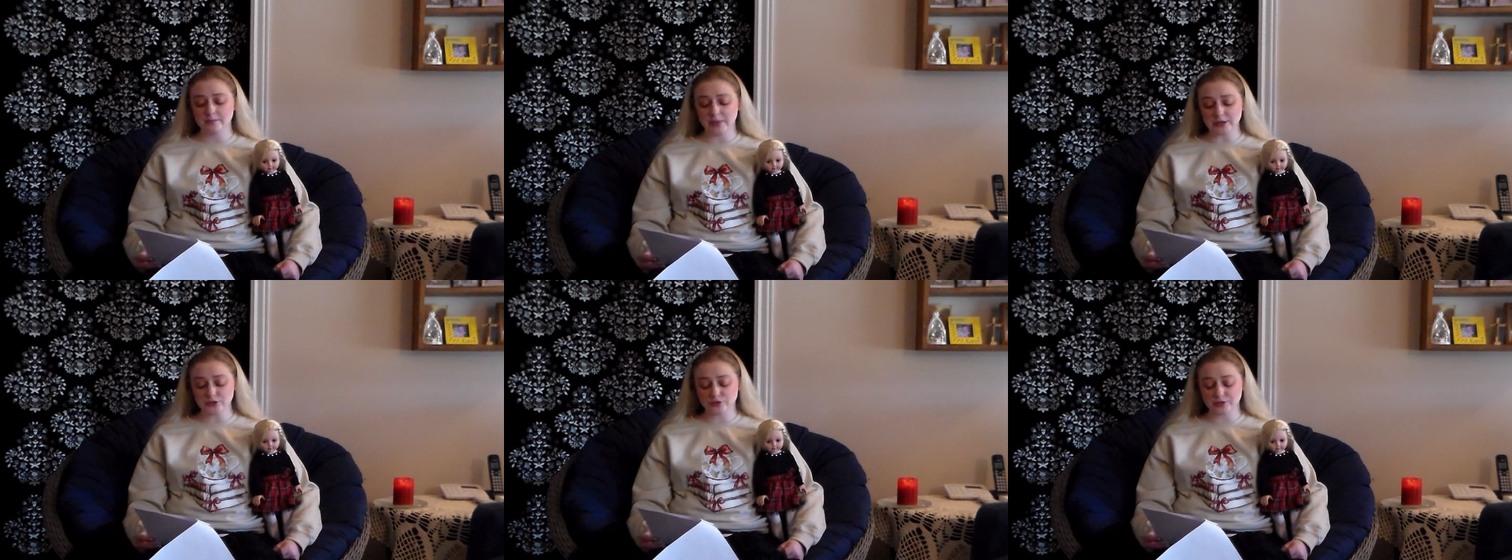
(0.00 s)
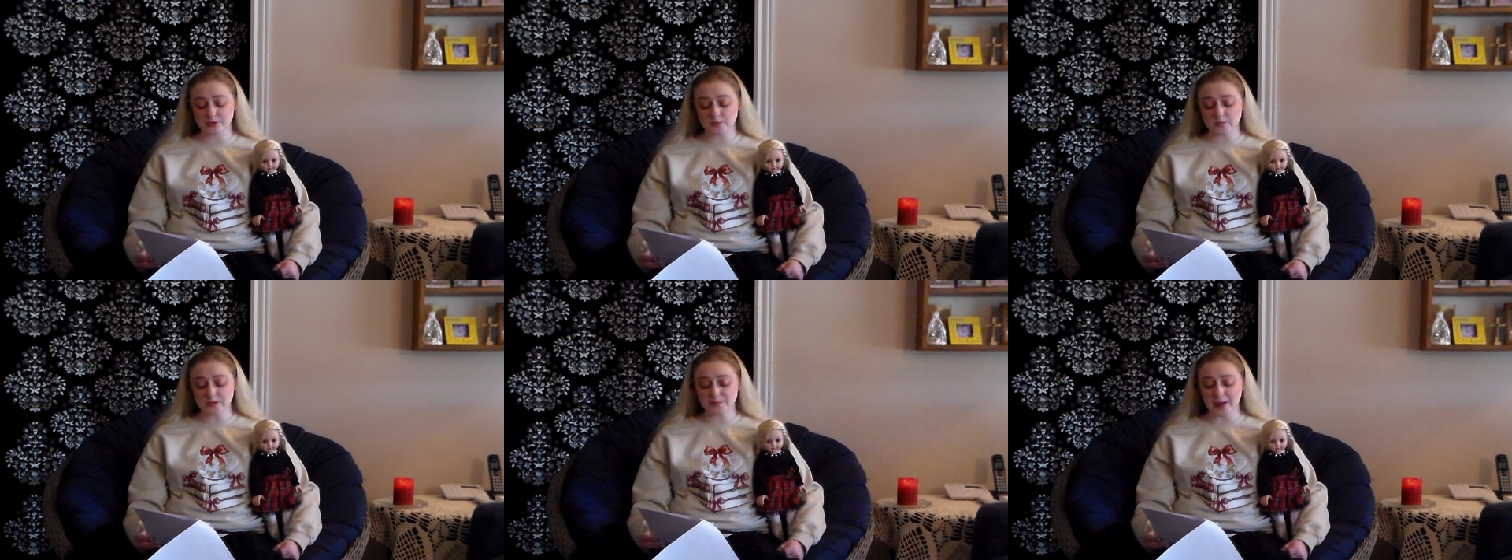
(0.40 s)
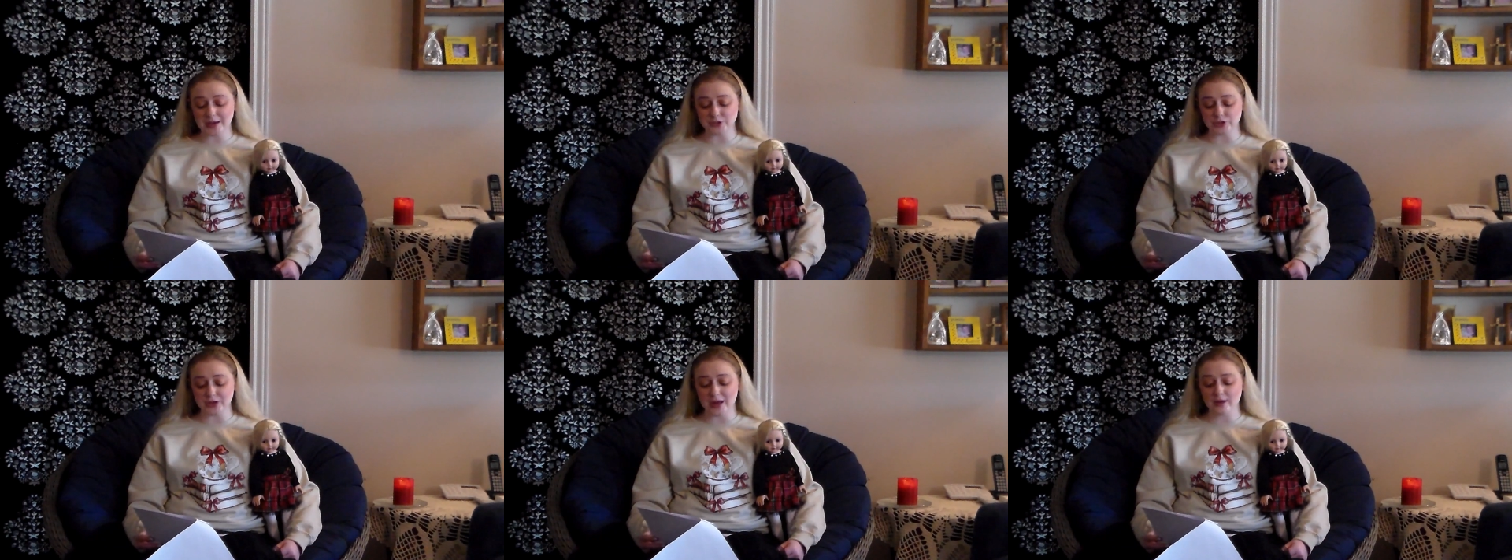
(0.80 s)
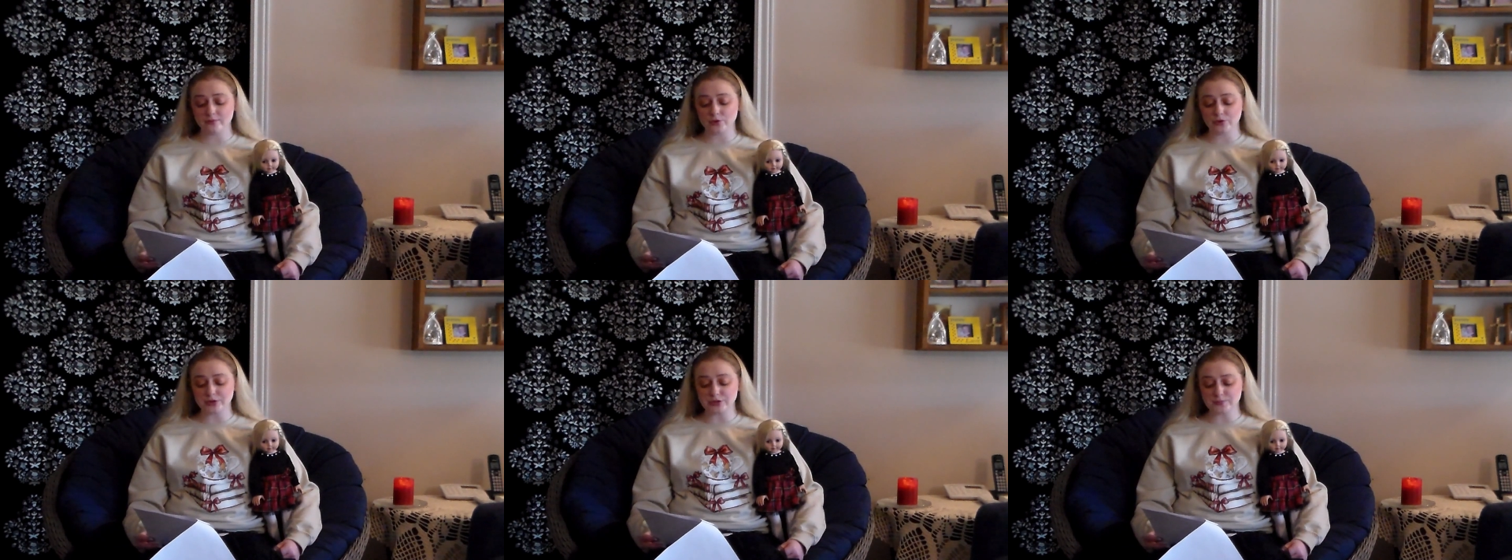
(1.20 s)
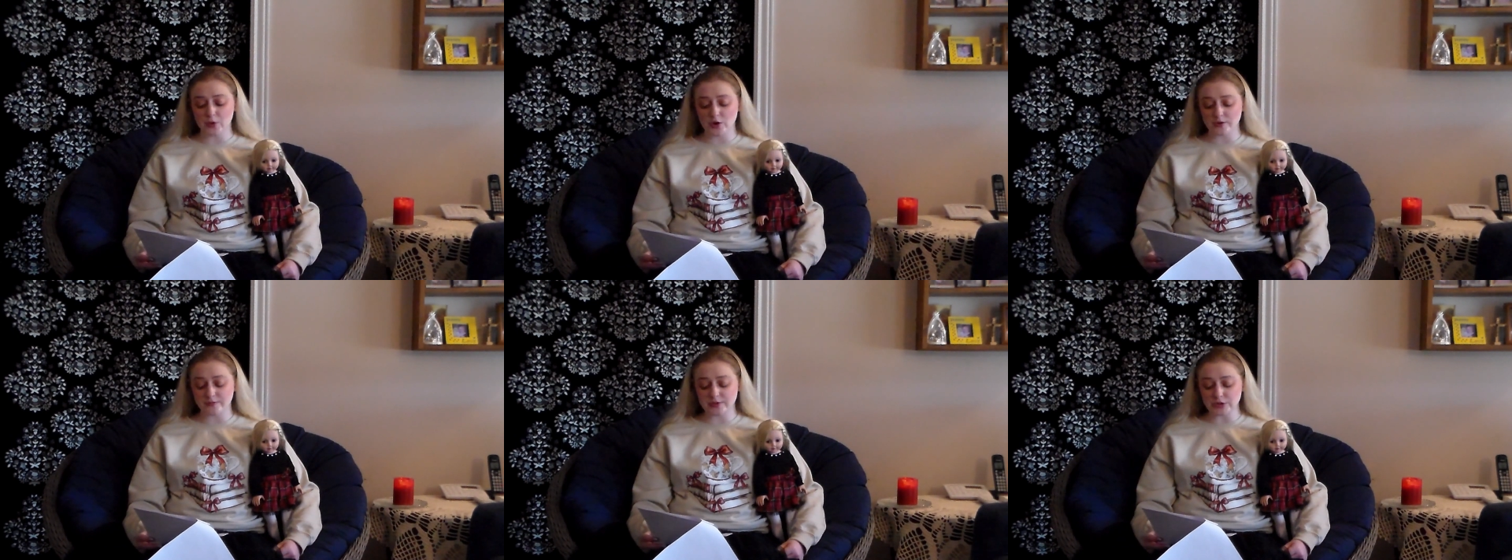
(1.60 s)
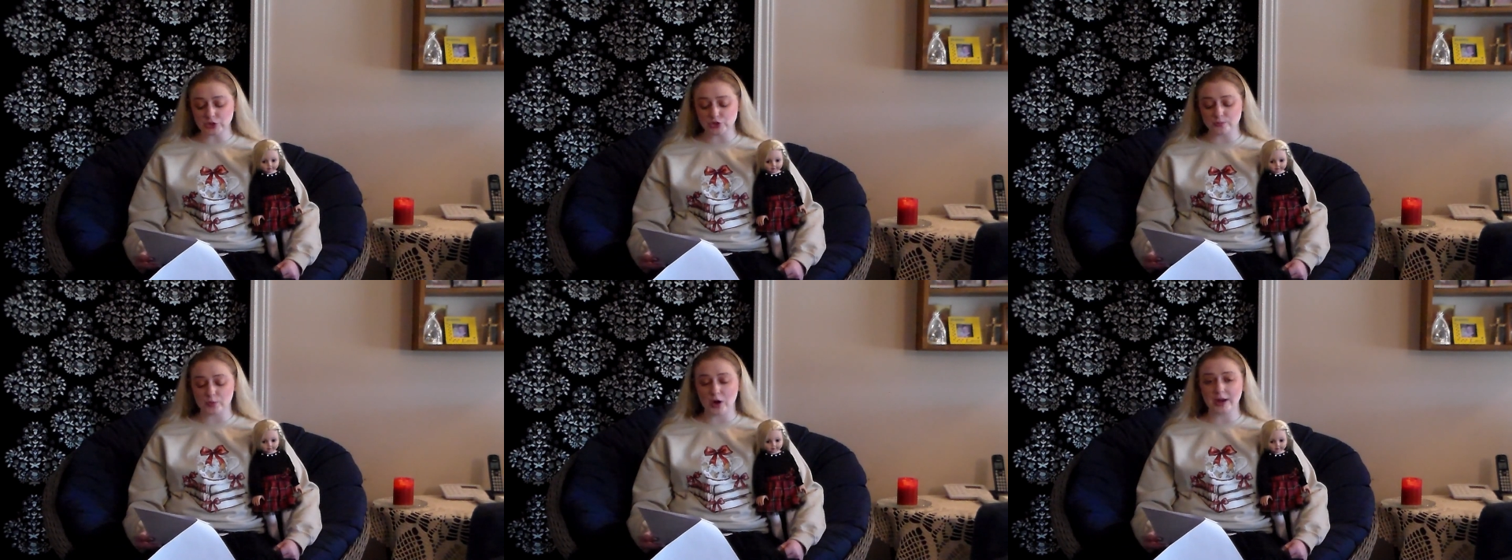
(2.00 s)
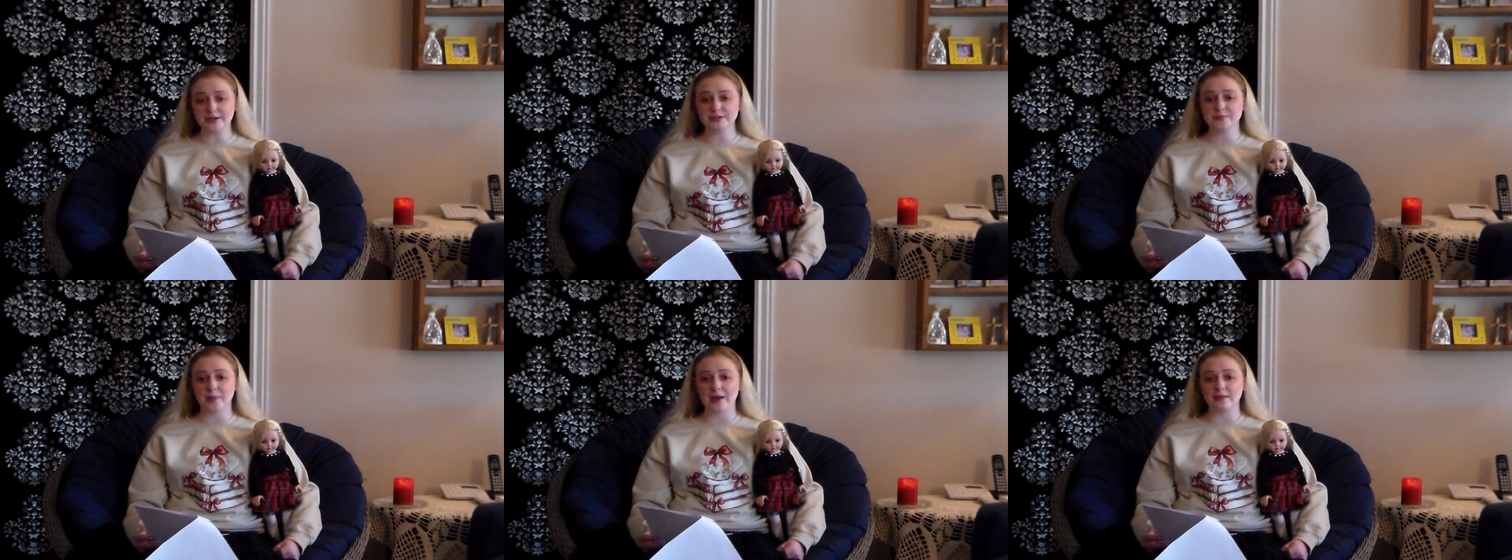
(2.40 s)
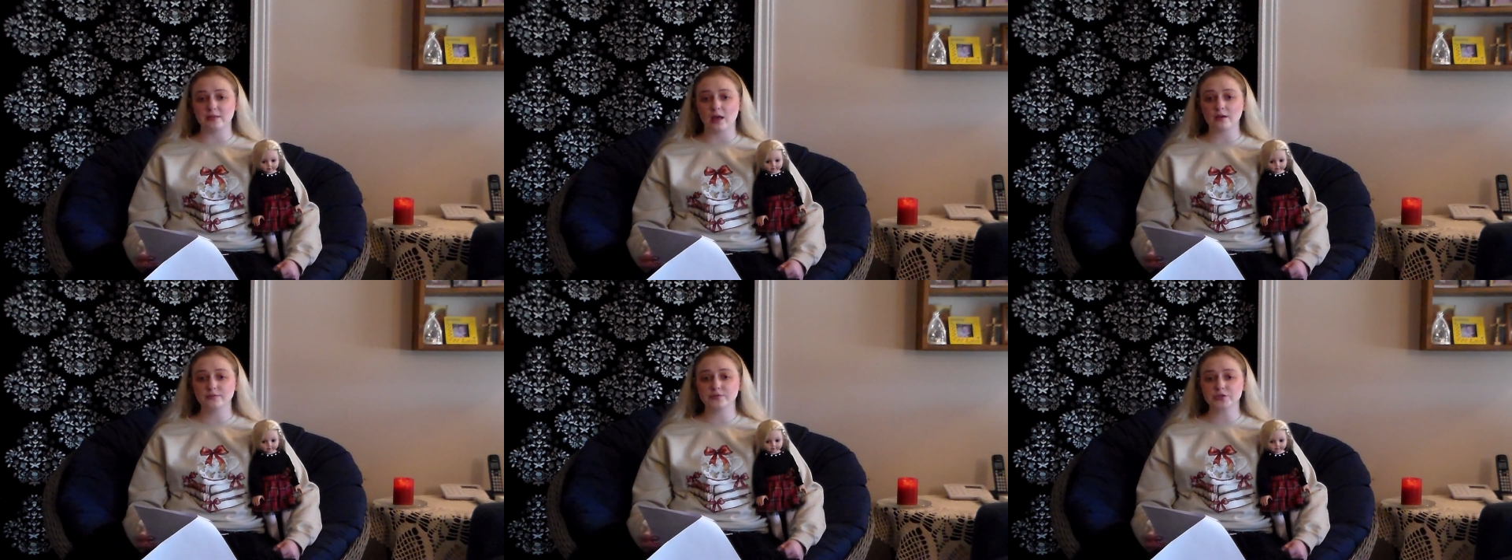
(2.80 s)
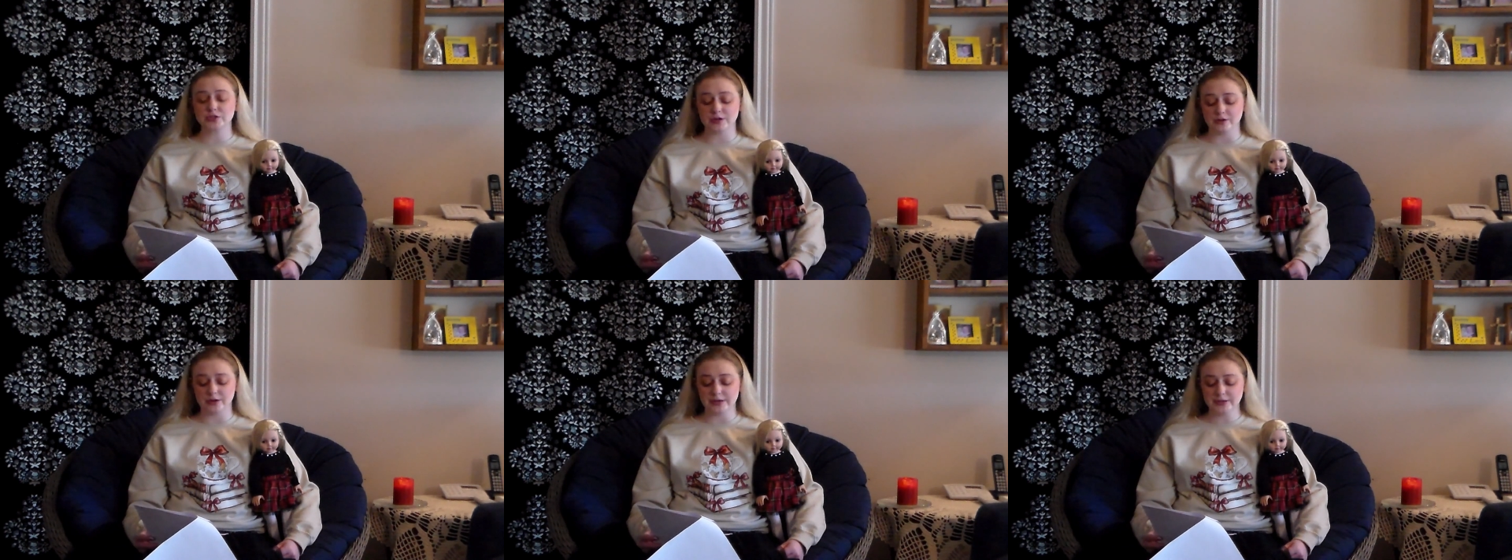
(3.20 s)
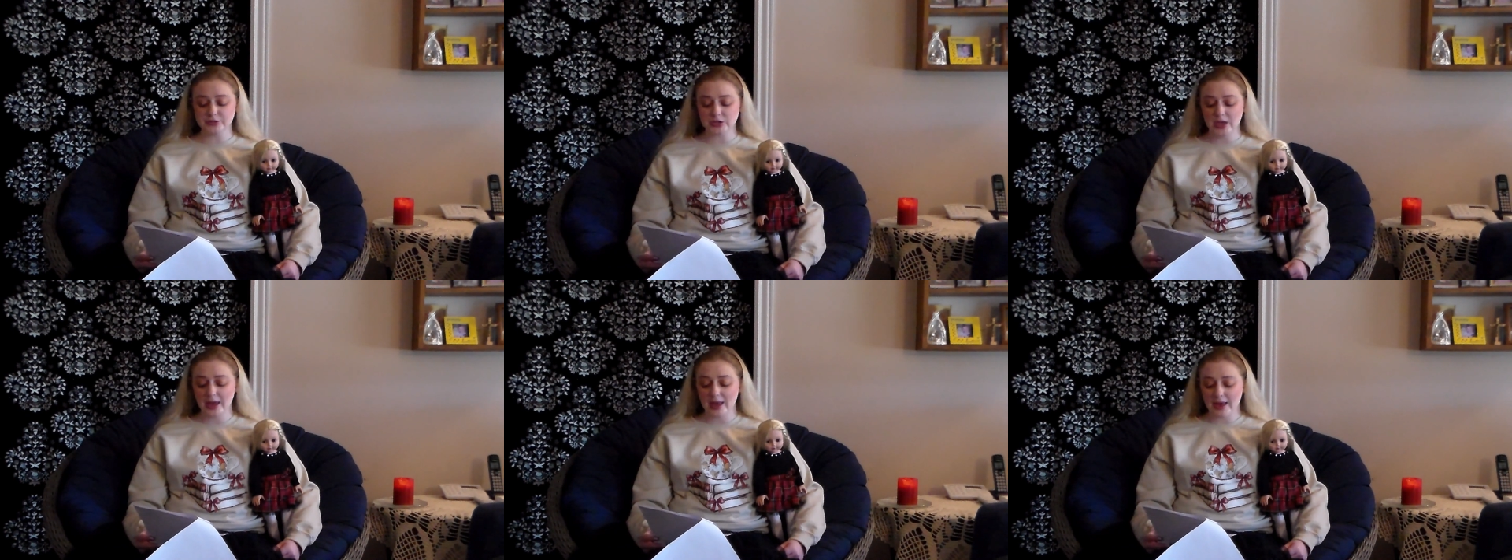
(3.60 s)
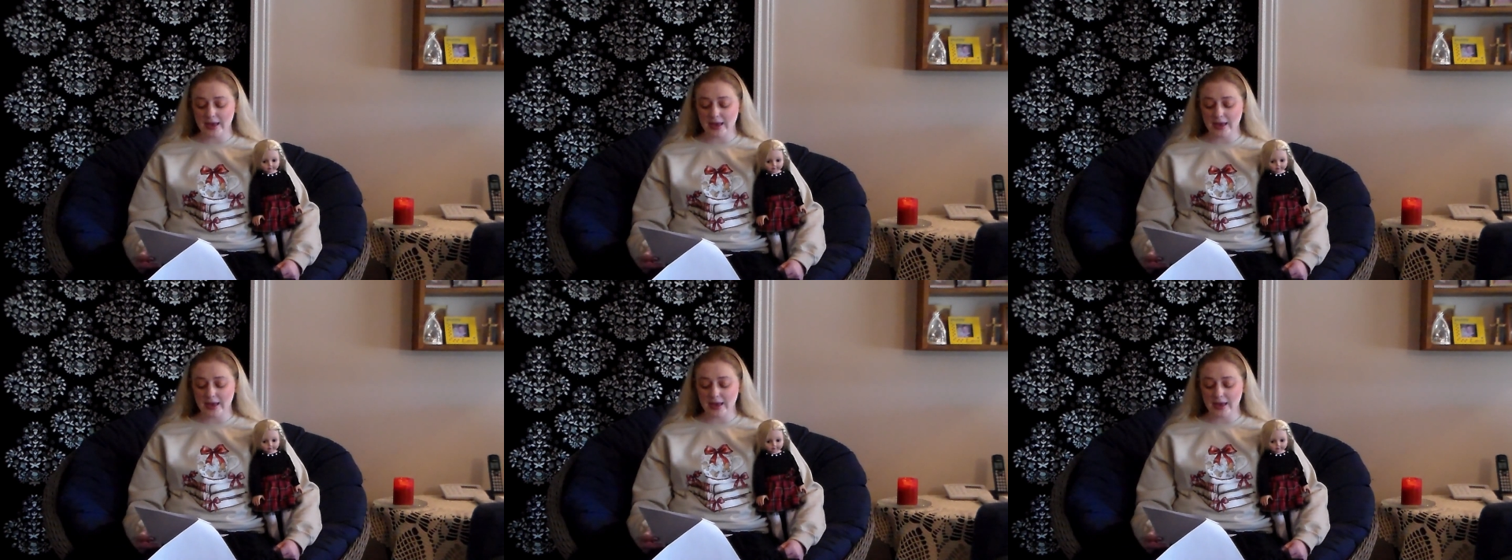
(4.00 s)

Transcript: Best Christmas Pageant Ever is part of the Surprised by Love series,